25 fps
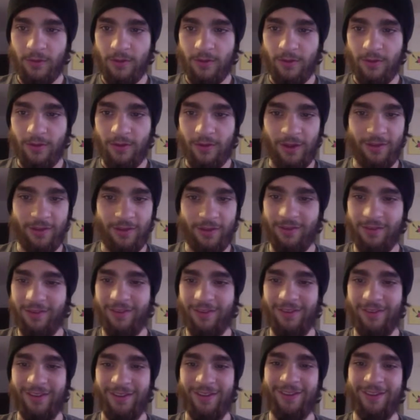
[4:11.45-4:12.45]

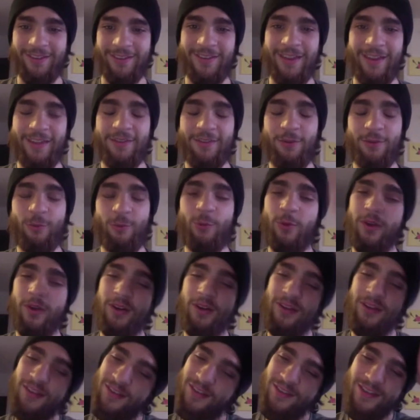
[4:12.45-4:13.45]
Still, that's the
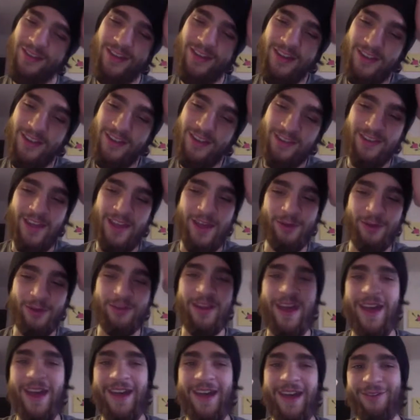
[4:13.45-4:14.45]
weirdest sound
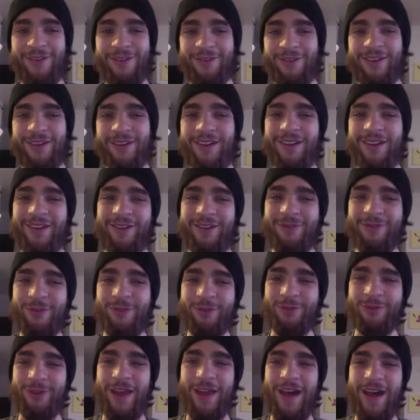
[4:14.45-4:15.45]
to have for
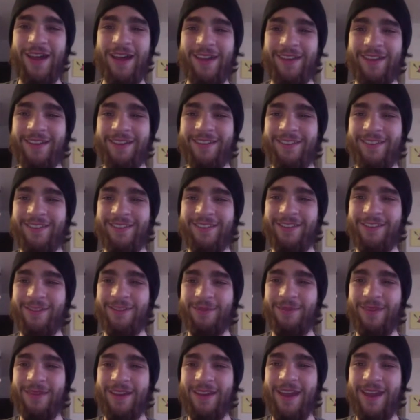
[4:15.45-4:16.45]
Fly. Does it
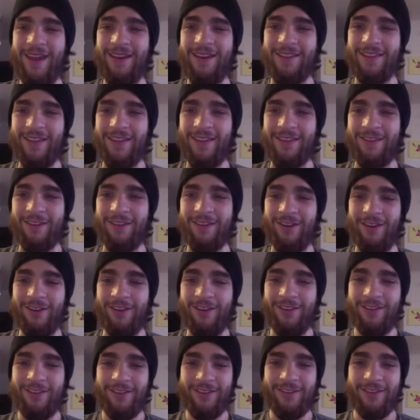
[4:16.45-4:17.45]
make any sense at
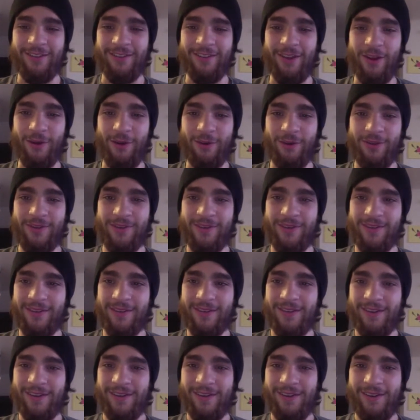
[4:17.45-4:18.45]
all? No.
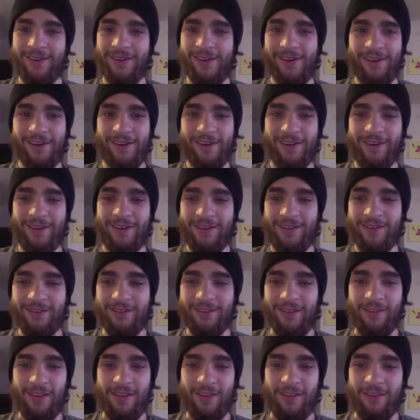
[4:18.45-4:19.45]

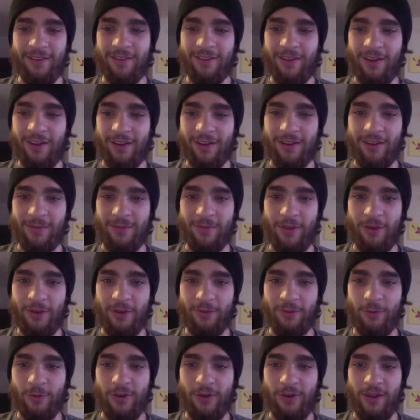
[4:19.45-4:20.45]
Does us knocking him out
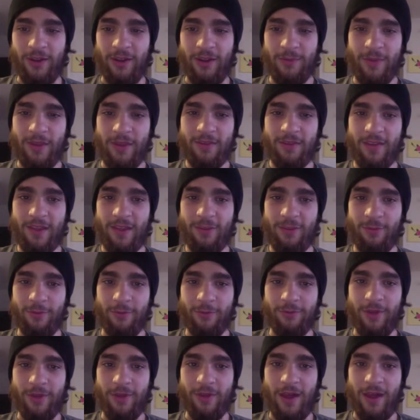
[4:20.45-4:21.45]
in one hit make sense with
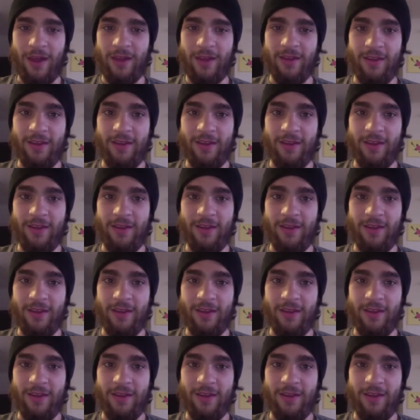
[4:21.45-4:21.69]
Fly?